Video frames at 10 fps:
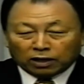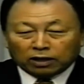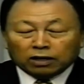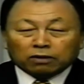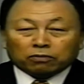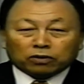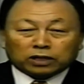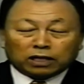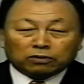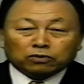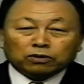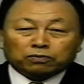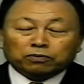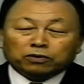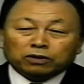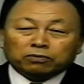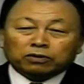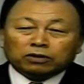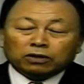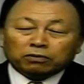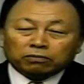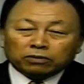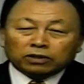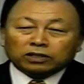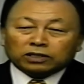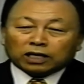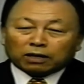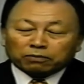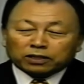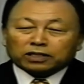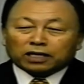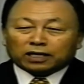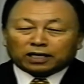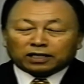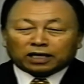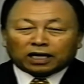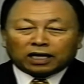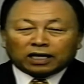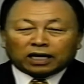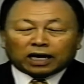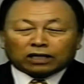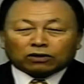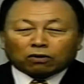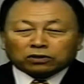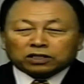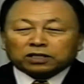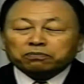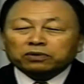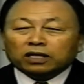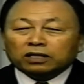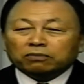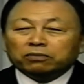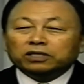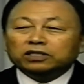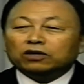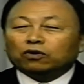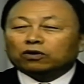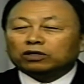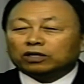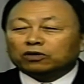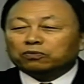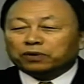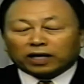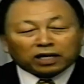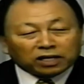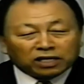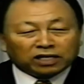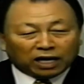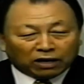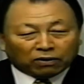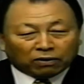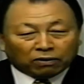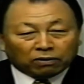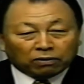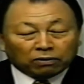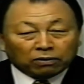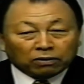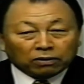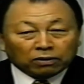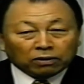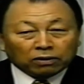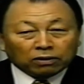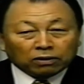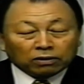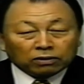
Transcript: So there was a pastor who with a disease, he said, my parents, they received it at a certain age, but I received it 10 years earlier.